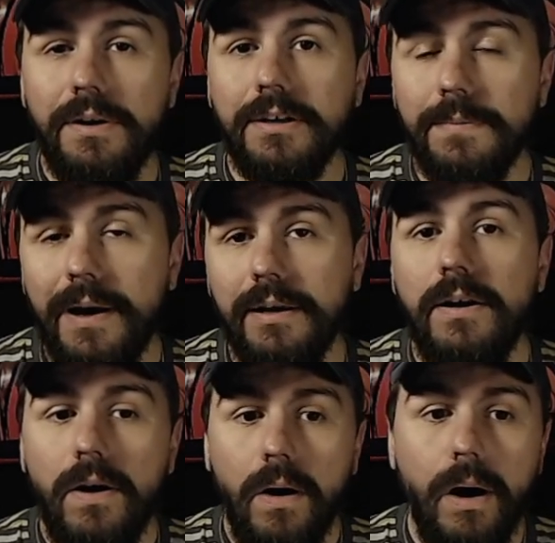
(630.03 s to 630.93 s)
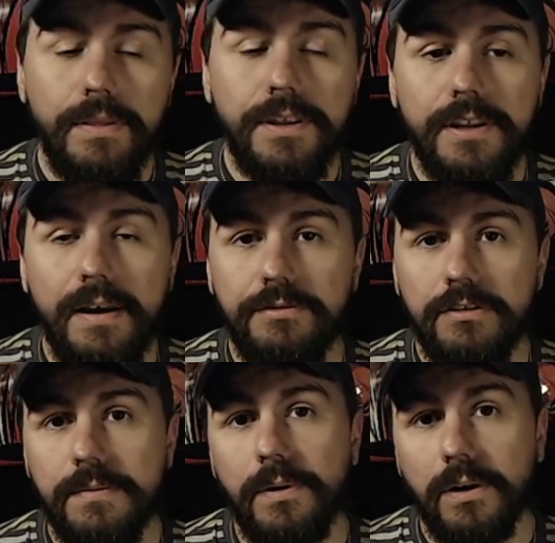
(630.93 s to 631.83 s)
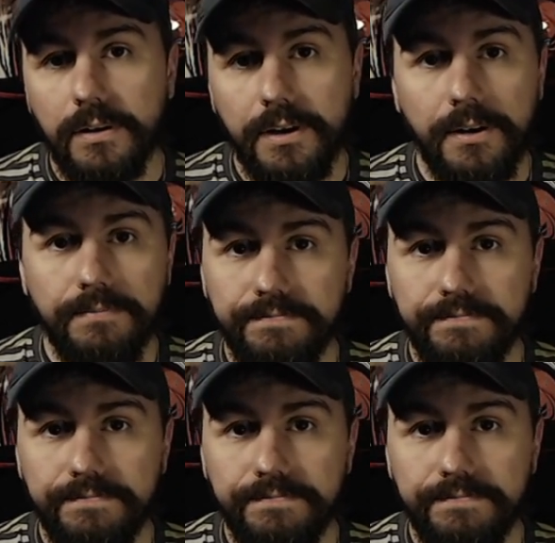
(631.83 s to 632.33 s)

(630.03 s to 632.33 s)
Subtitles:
talked about on the dev stream earlier.